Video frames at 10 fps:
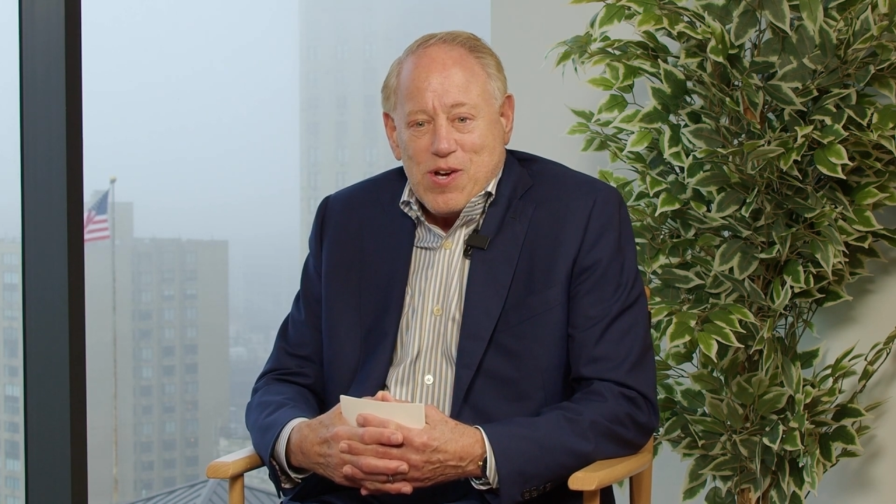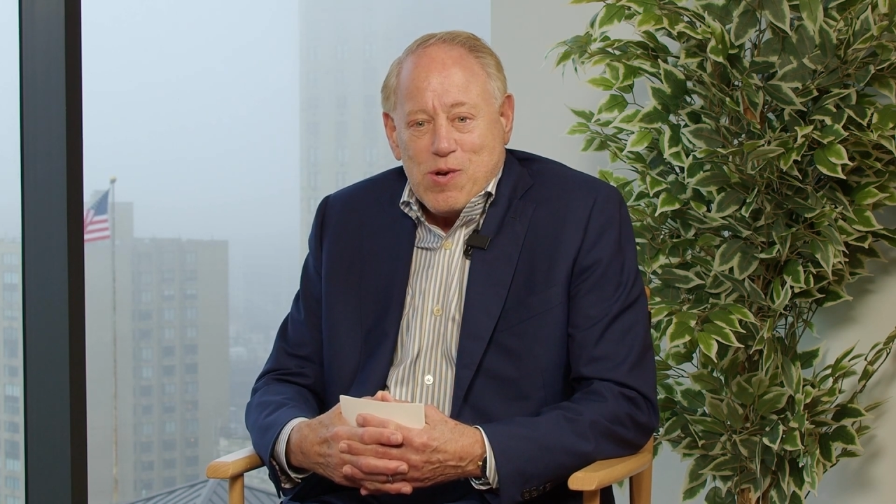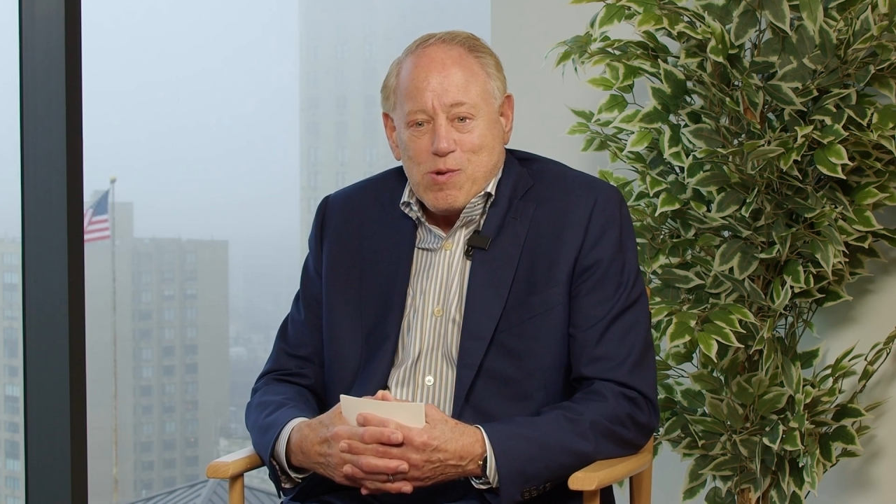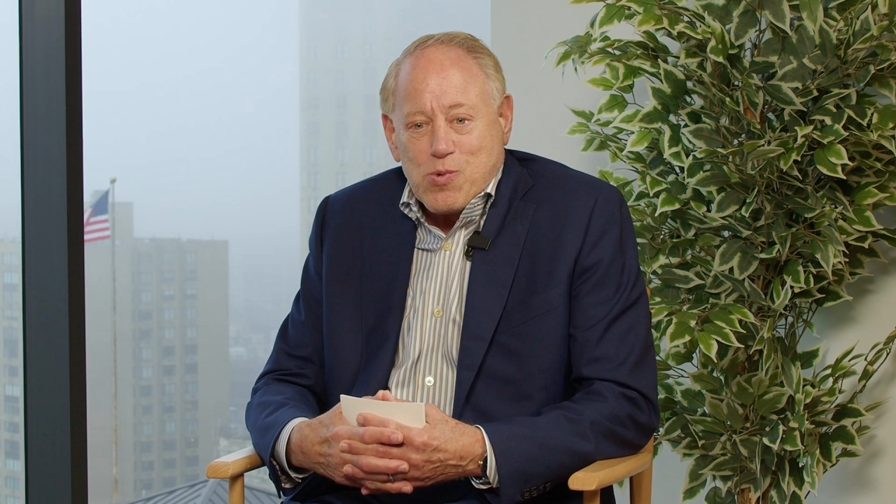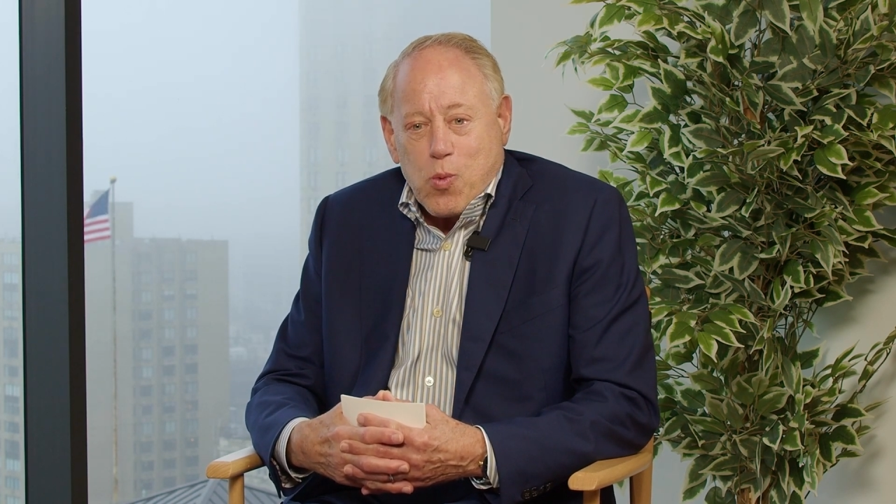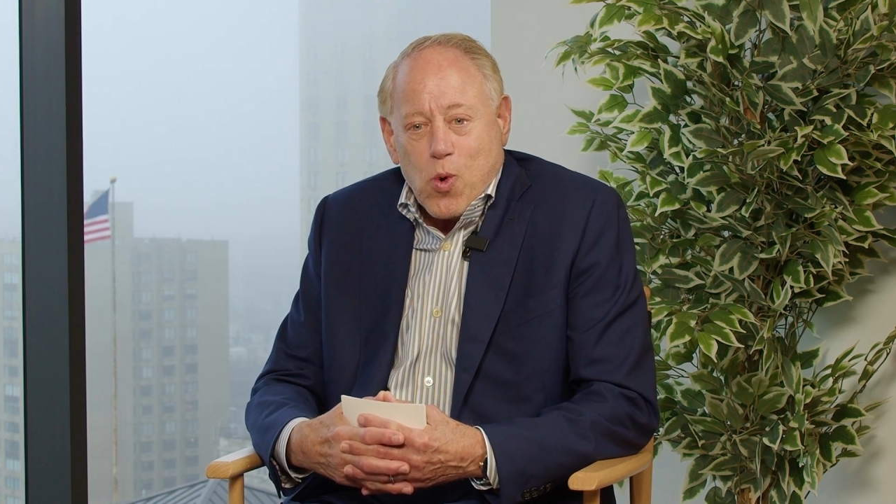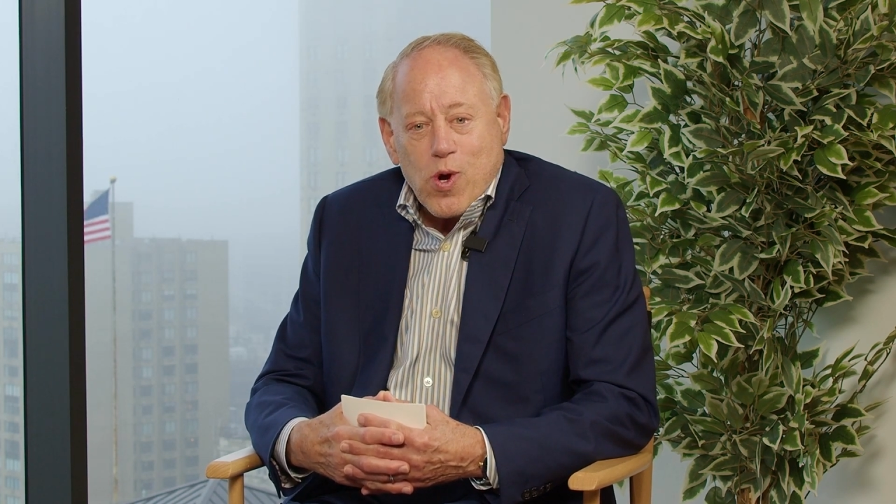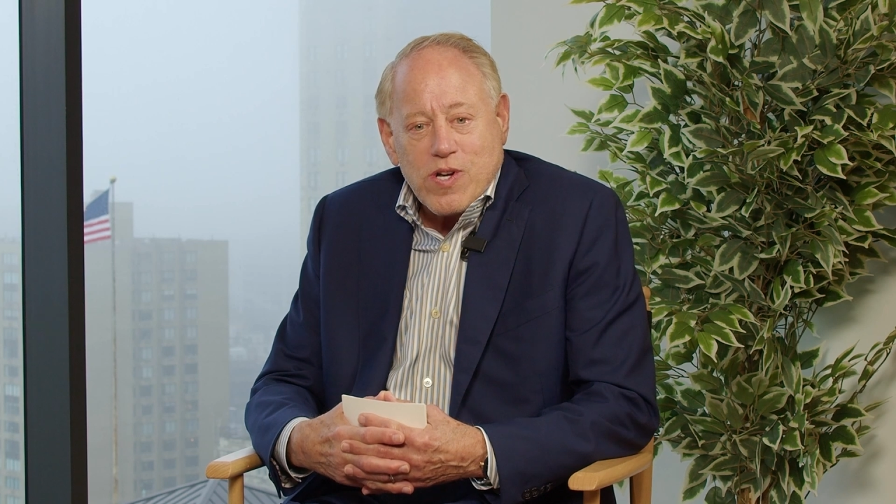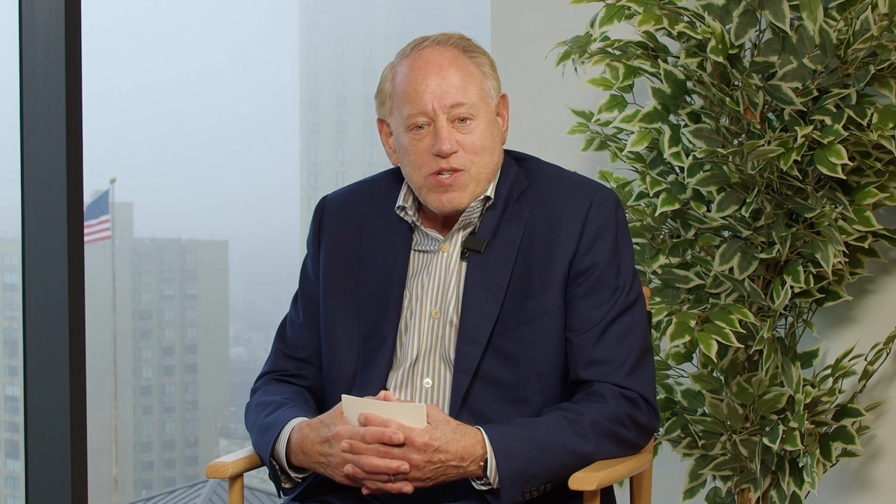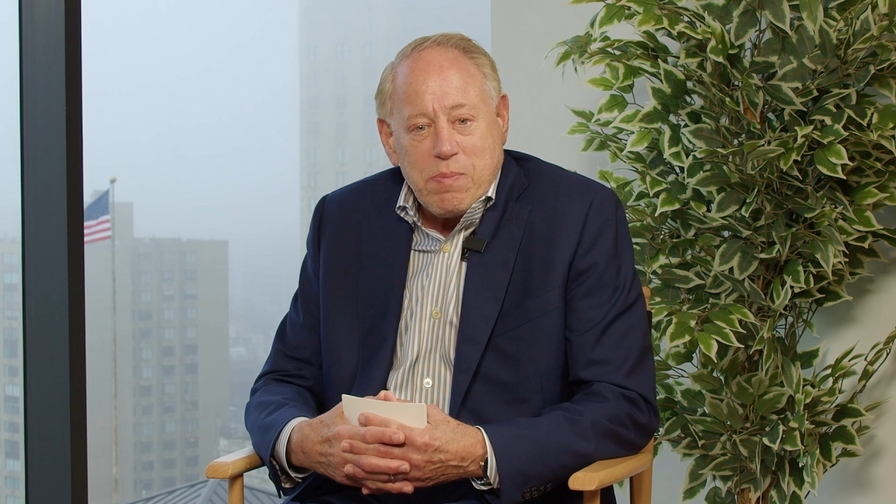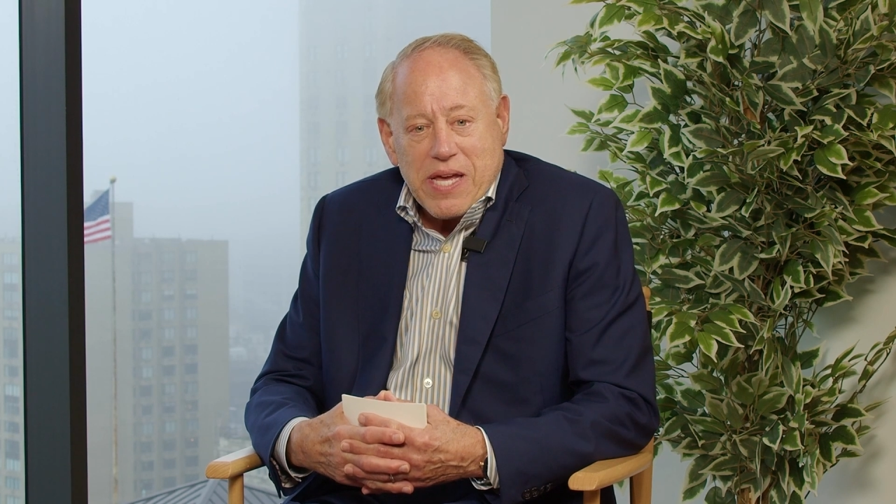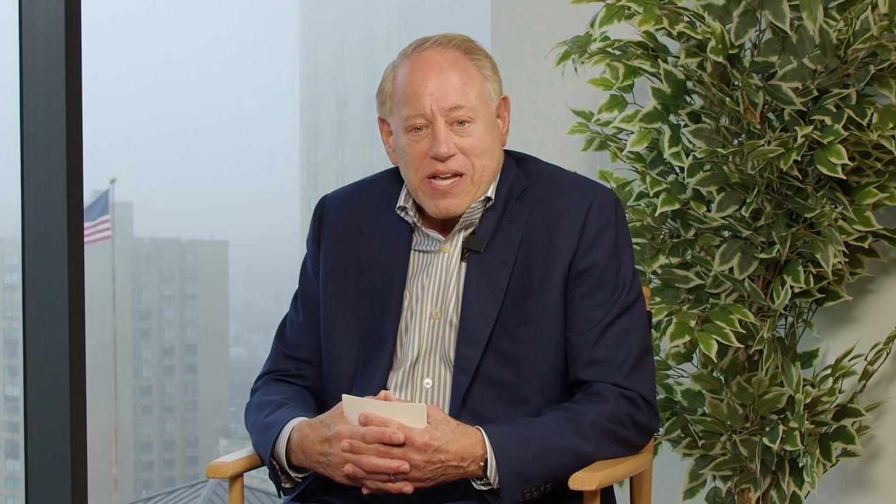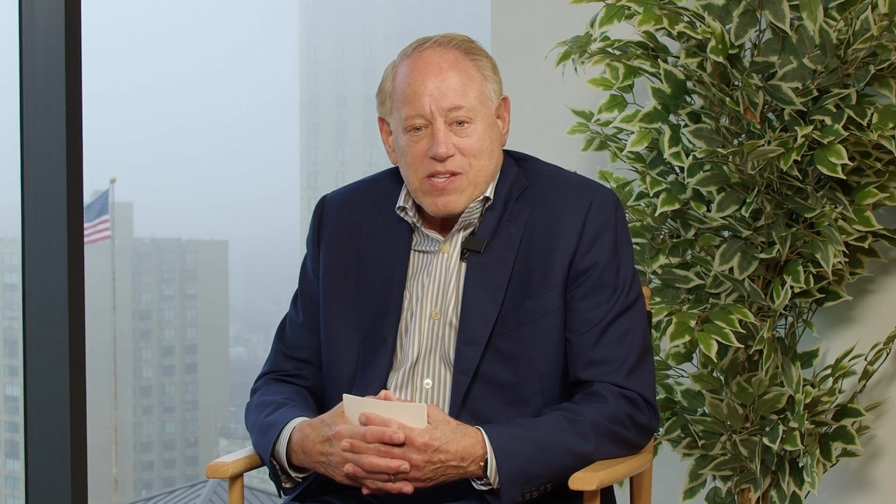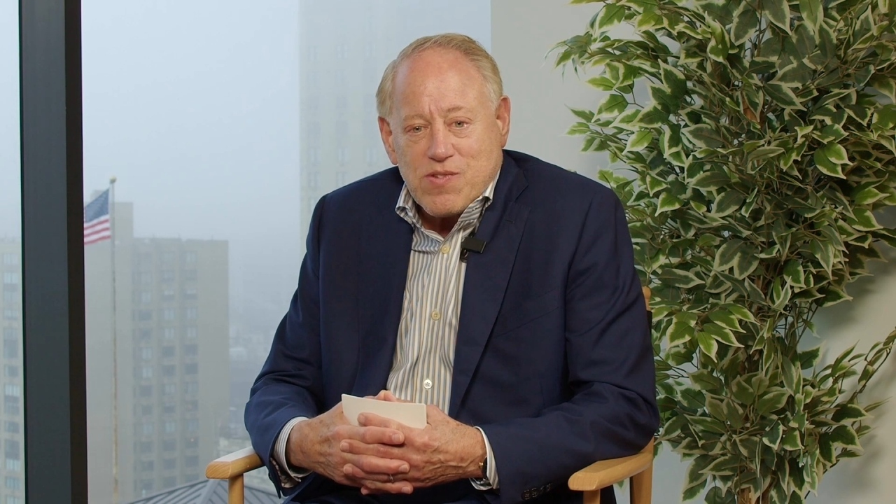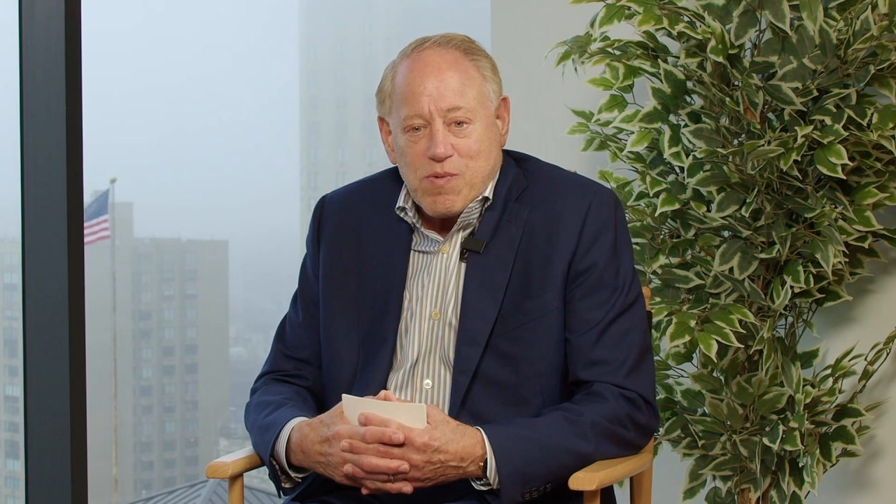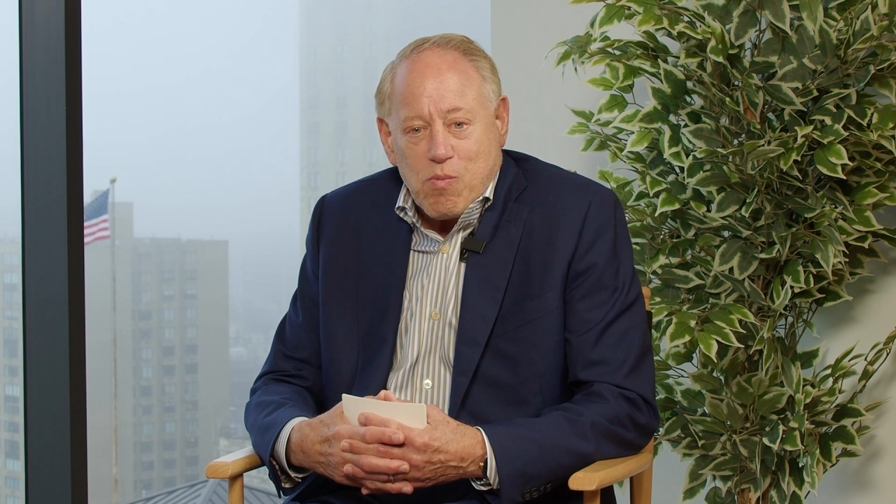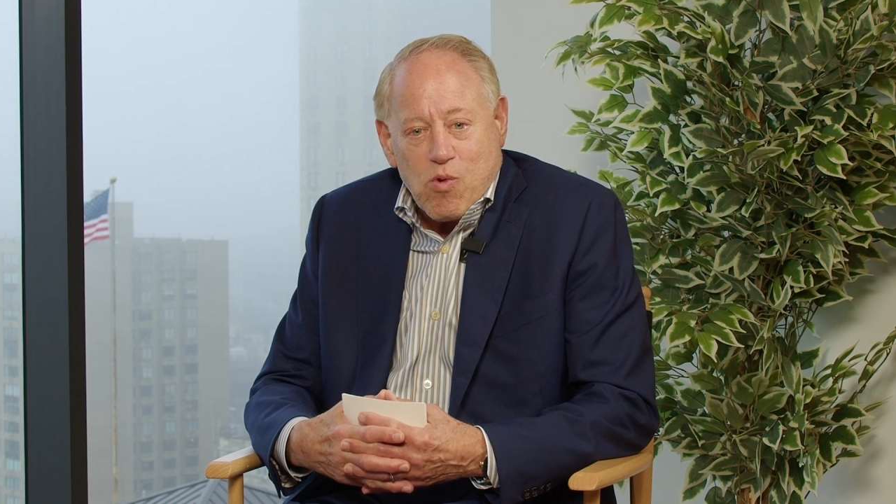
whose work spans from